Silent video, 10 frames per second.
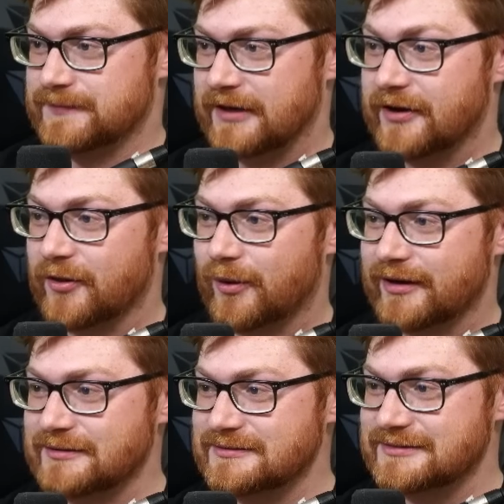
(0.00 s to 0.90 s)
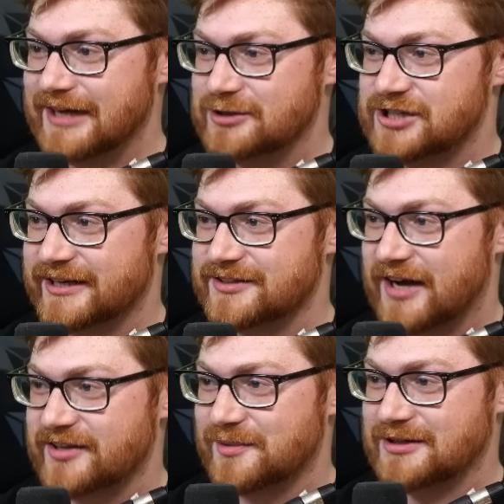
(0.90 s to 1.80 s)
Another one, now checking
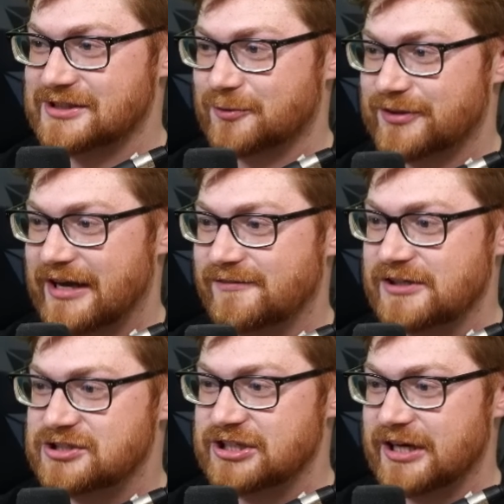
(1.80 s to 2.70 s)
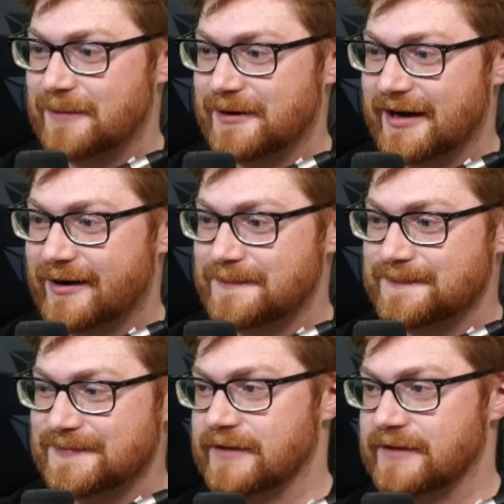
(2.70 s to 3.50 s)
Task Manager with AVG up and at them.